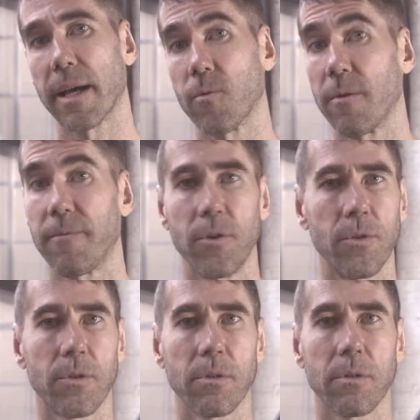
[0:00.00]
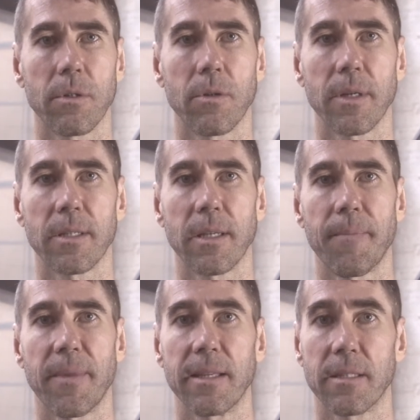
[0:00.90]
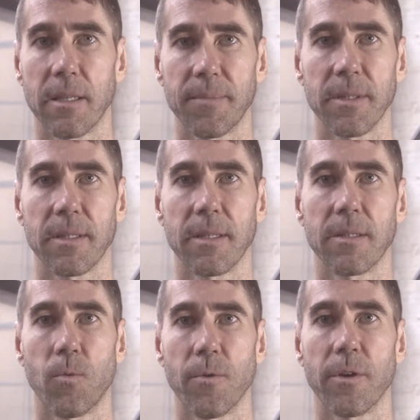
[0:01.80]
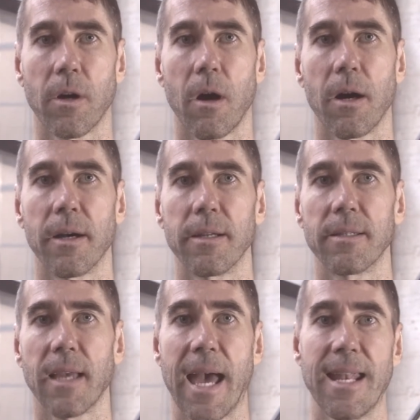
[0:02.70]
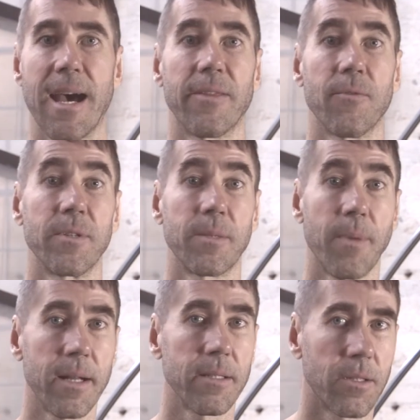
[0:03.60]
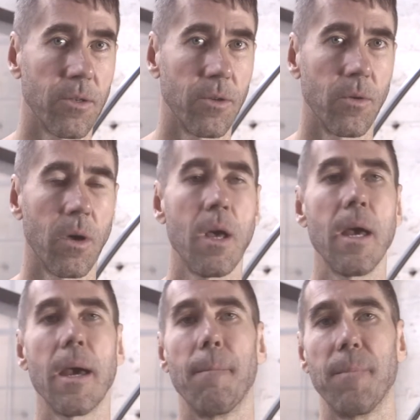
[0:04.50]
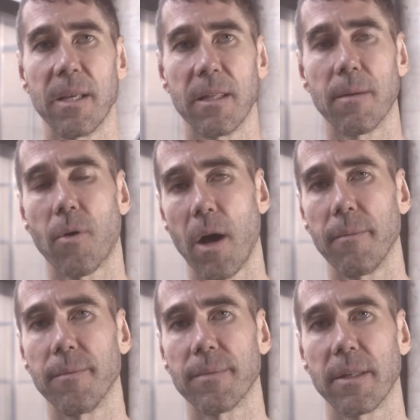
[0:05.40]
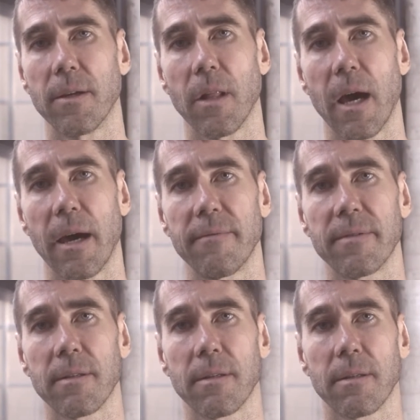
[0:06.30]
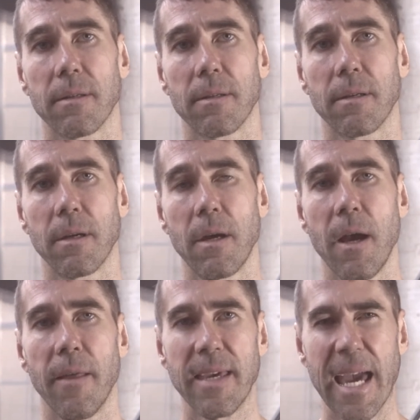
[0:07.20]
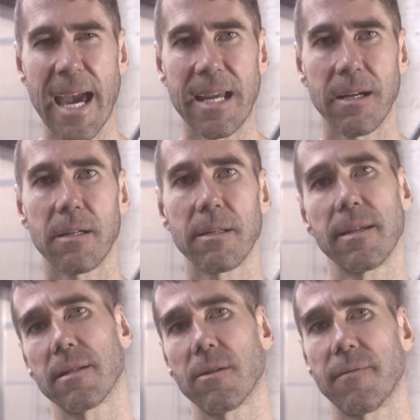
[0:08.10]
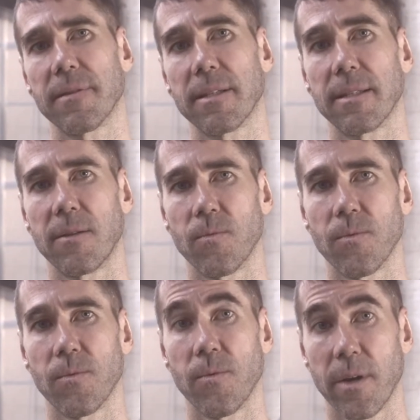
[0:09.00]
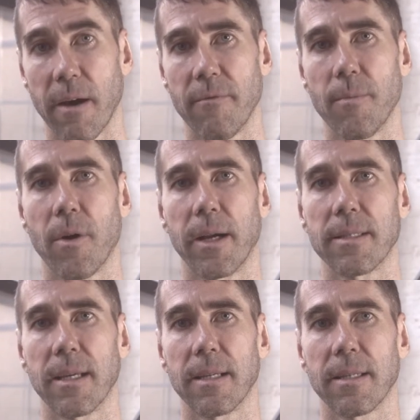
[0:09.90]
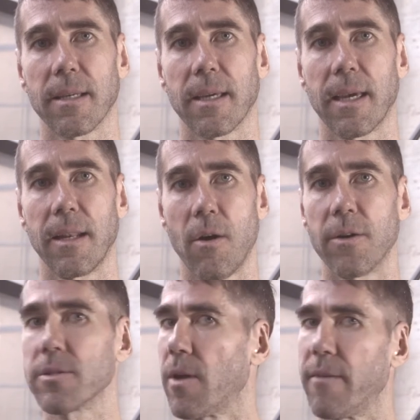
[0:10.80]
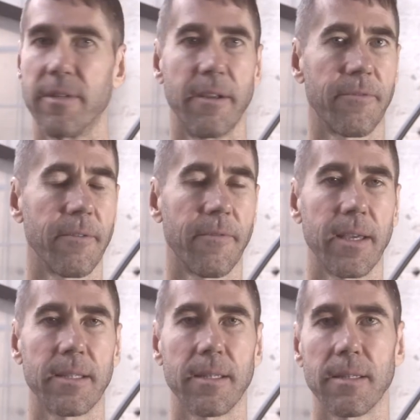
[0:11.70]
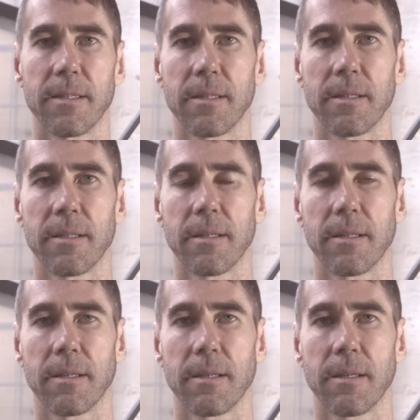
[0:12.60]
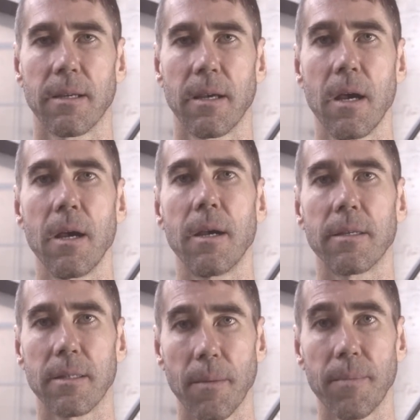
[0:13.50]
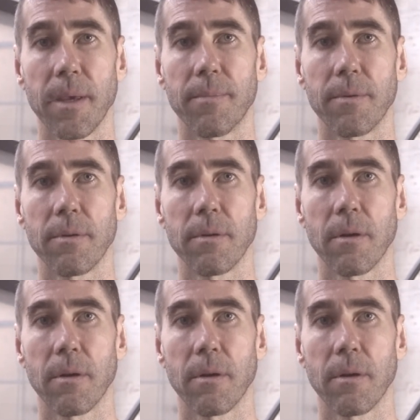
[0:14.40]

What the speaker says: a refusal to accept that substances were the cause and not the response to many of the problems in their lives. The anger that surfaces in the recovery process can also have different faces. Some people